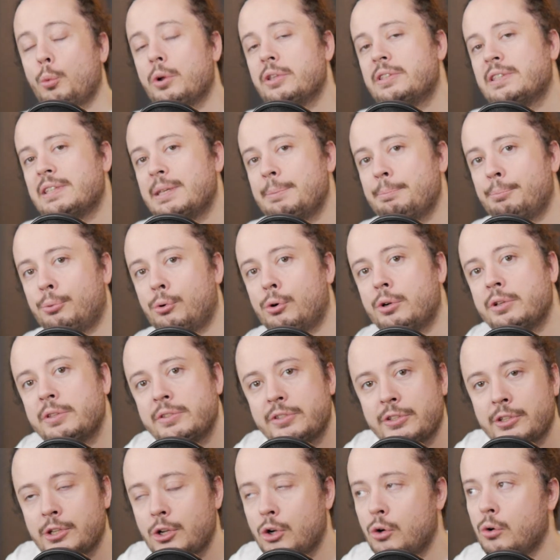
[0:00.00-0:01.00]
What's
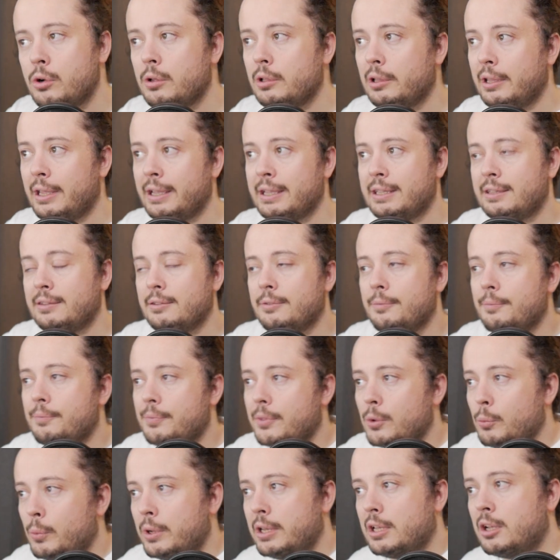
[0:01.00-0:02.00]
important to know, like
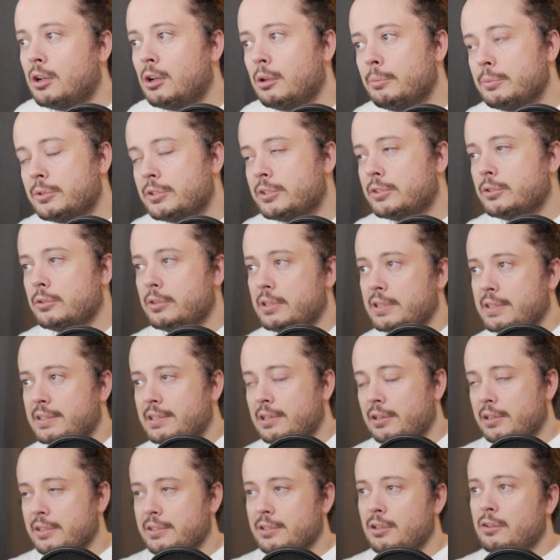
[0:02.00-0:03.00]
when it comes to this
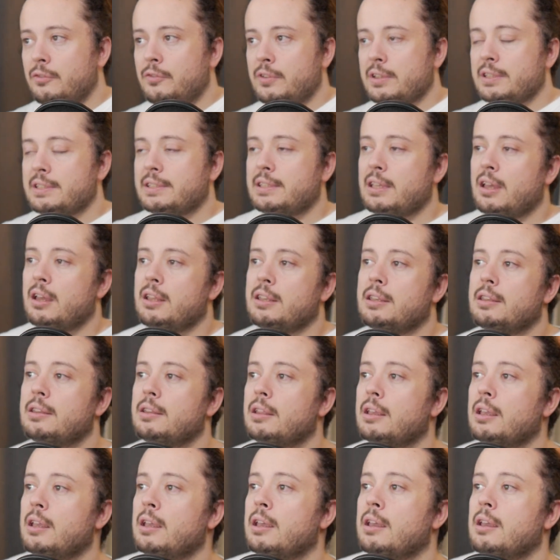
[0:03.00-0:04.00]
kind of stuff, is that
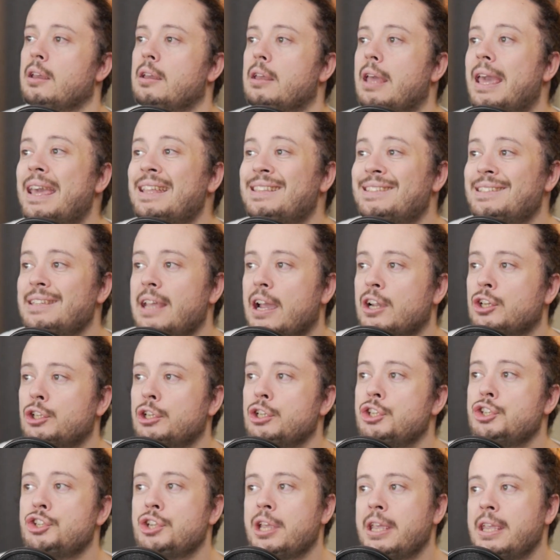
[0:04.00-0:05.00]
Etsy
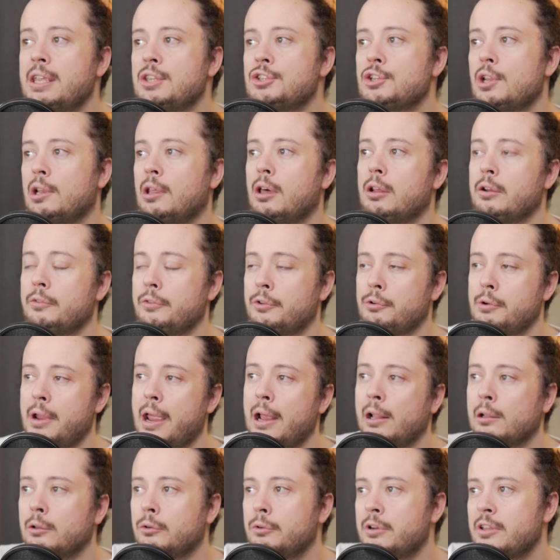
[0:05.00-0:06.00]
actually changed a lot of their
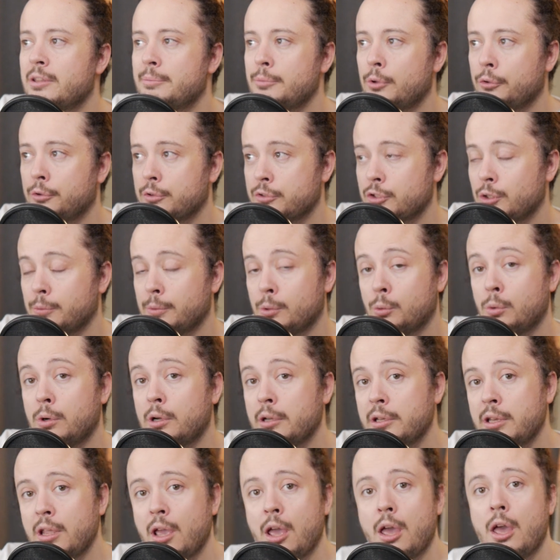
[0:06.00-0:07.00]
algorithm on October
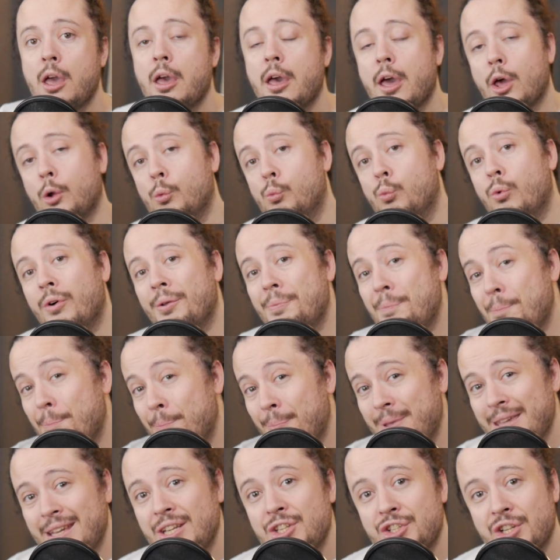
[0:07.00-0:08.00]
1, and one
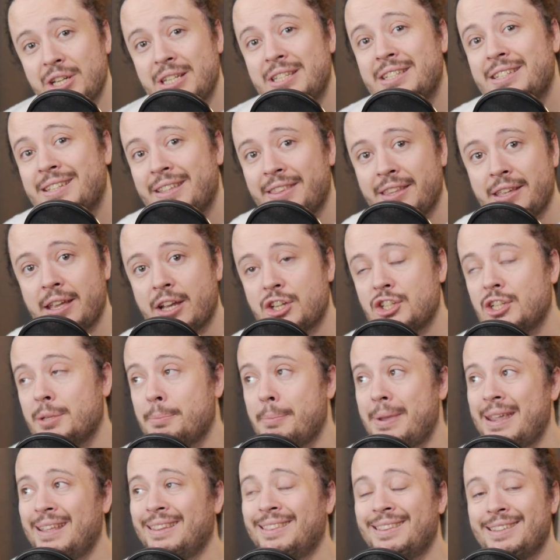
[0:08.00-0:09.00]
big change that they actually
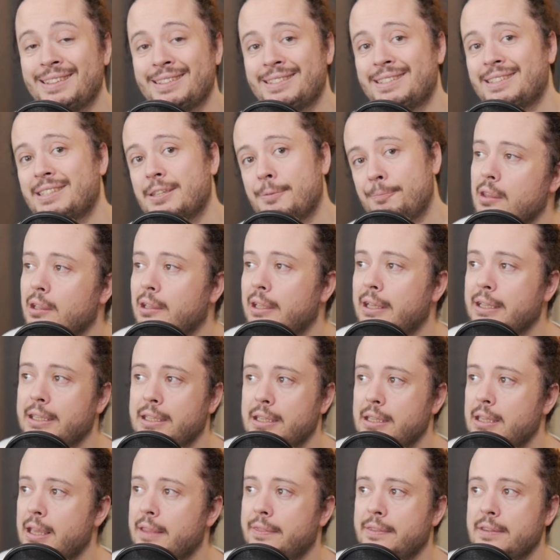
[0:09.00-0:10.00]
made this
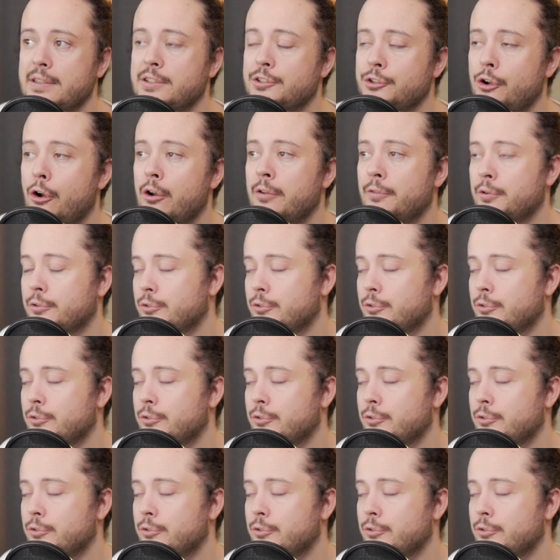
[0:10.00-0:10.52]
like at the start of